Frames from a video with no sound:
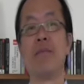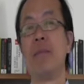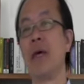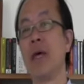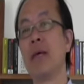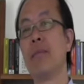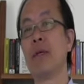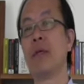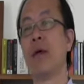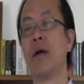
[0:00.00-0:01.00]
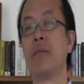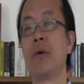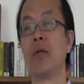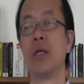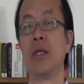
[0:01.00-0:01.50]
maybe their
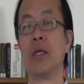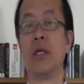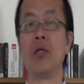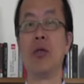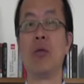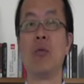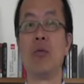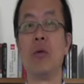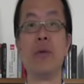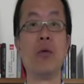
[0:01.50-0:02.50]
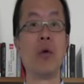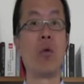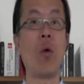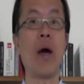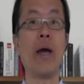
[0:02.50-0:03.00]
building would be
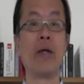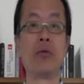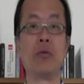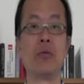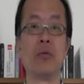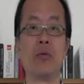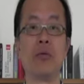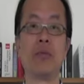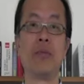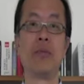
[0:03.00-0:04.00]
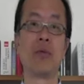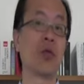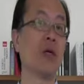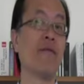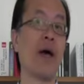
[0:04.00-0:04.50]
required to
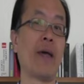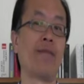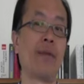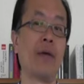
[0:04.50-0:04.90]
certify